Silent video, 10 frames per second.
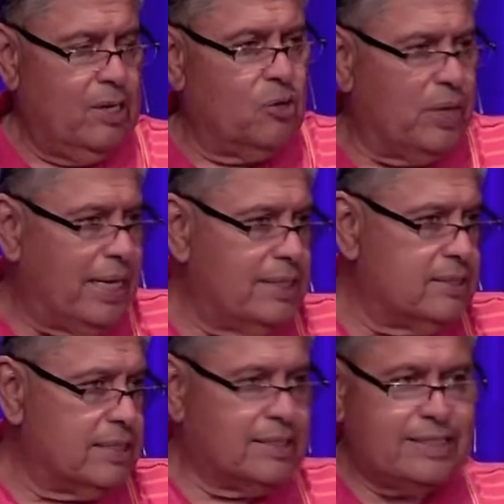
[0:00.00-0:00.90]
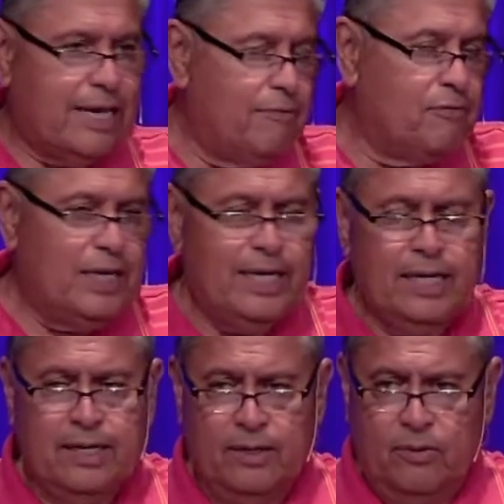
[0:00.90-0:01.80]
graze
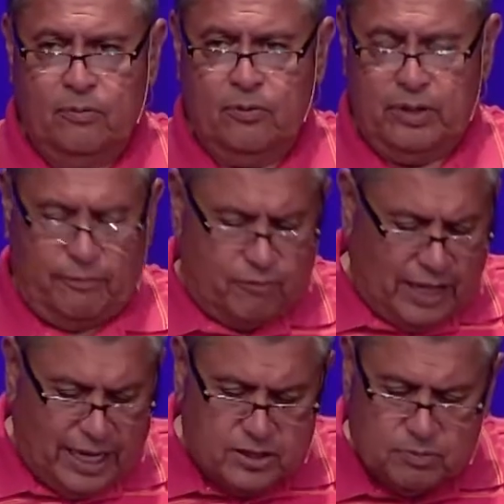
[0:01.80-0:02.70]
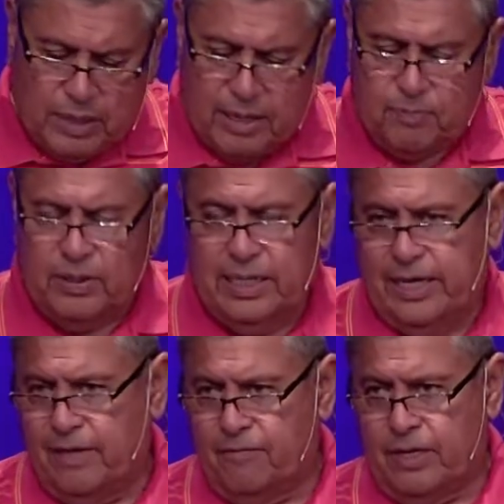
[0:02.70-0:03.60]
safely, where the flocks might
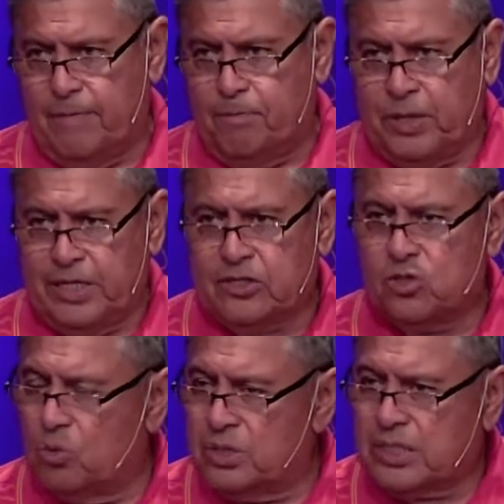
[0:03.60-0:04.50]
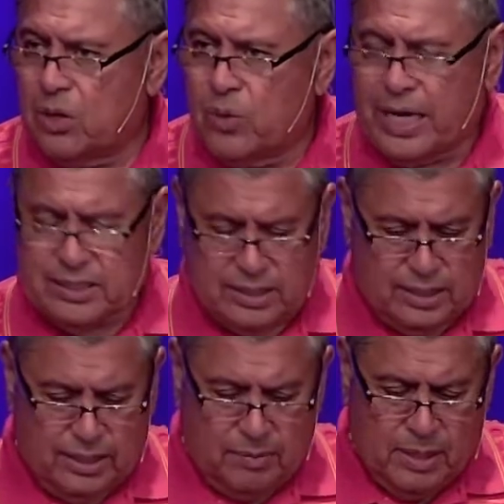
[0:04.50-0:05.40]
live in peace. No one's harassing
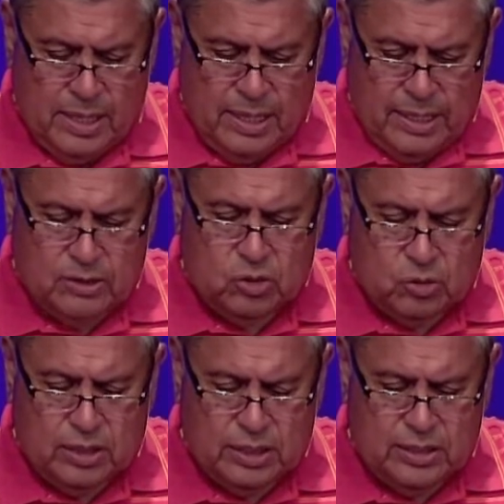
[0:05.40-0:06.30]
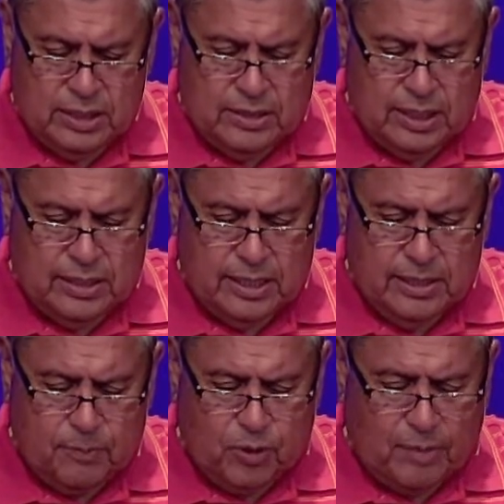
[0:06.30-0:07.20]
them. And so he sees that and
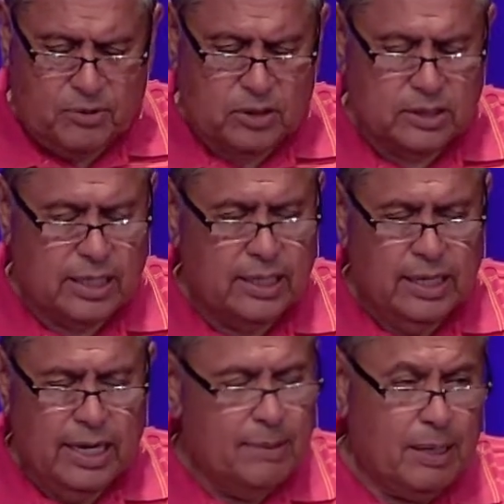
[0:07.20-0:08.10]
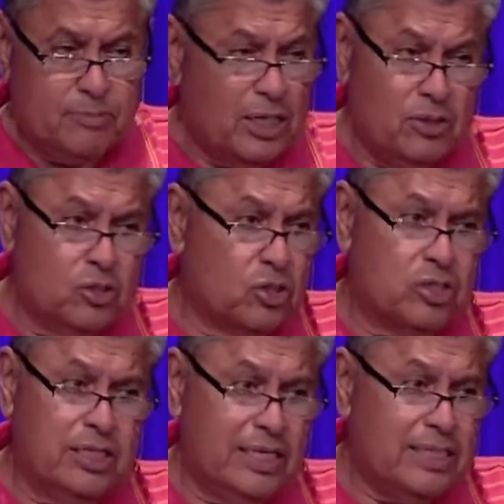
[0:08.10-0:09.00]
he promises that. I'm telling you,
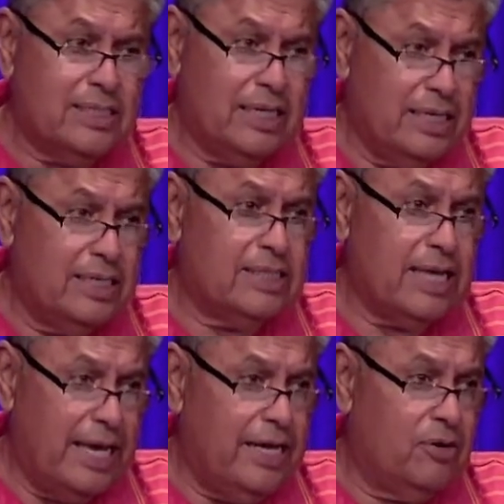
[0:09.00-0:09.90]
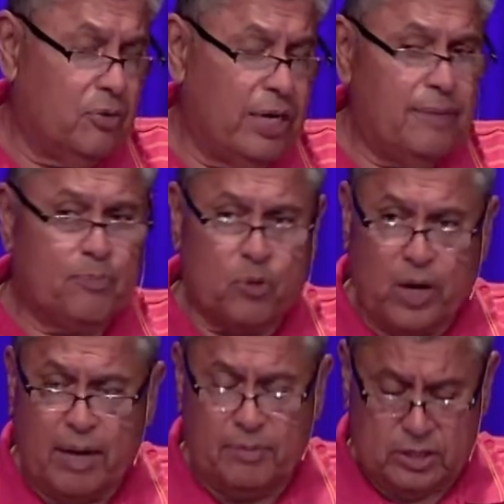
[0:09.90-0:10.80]
church, this is a great
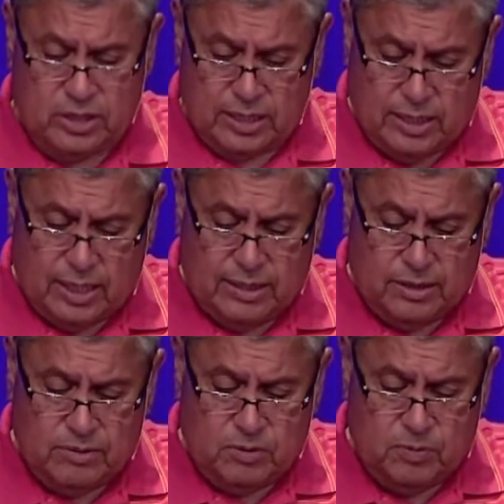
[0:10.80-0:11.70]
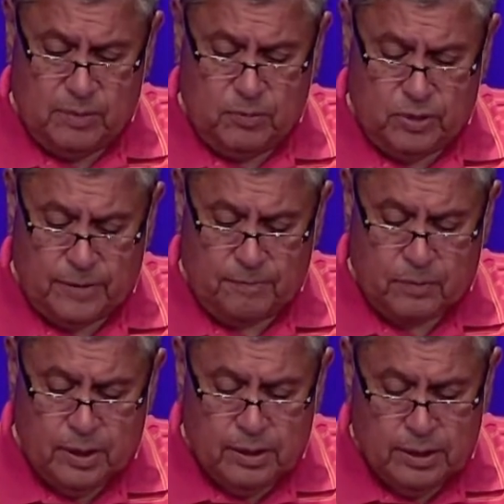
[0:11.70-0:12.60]
promise that God gives his people then.
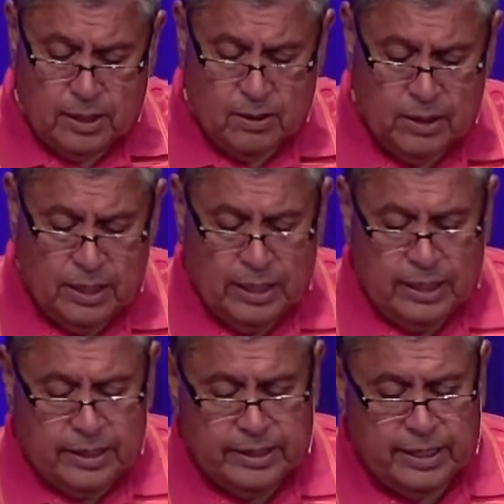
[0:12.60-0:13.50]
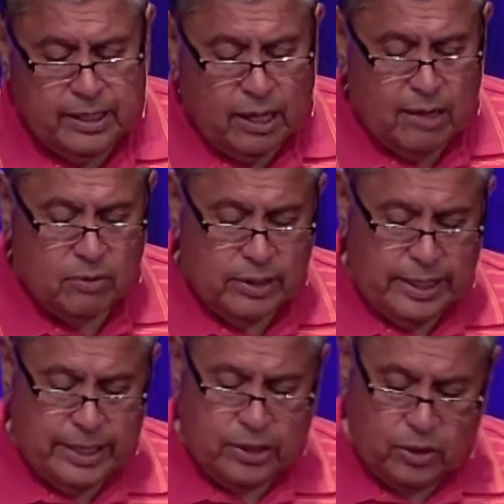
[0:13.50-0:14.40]
Now, think how
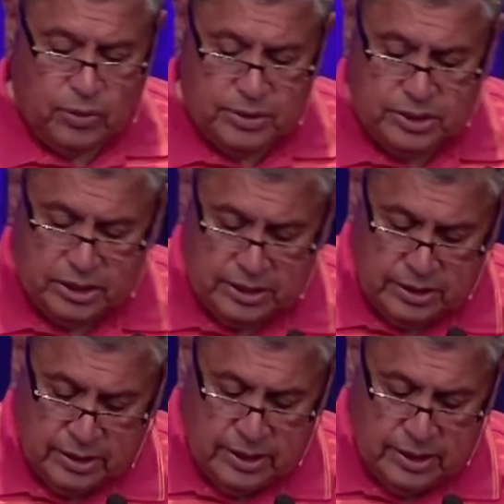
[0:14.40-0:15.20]
encouraging